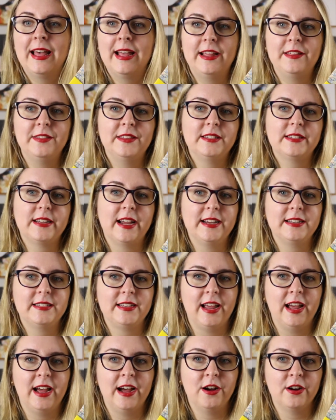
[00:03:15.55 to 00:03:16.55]
In this case,
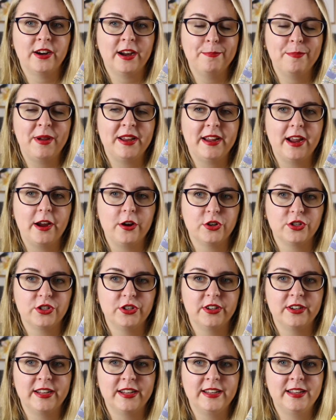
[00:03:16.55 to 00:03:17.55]
our main
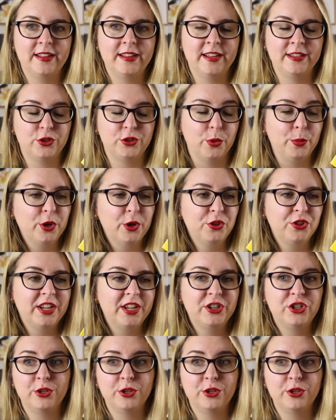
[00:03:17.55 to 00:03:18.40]
character, it's her birthday.